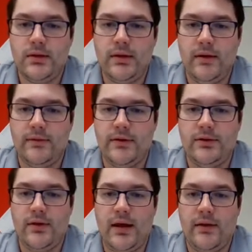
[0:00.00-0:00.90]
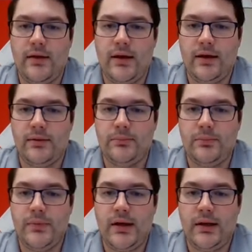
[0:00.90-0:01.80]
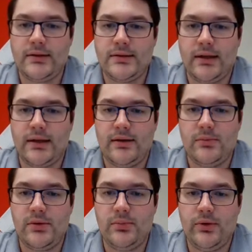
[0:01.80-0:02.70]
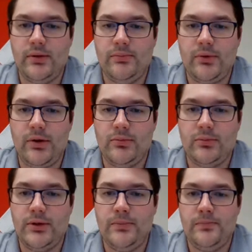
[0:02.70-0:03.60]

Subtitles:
I have to do that, then I can stick it on the midpoint probably.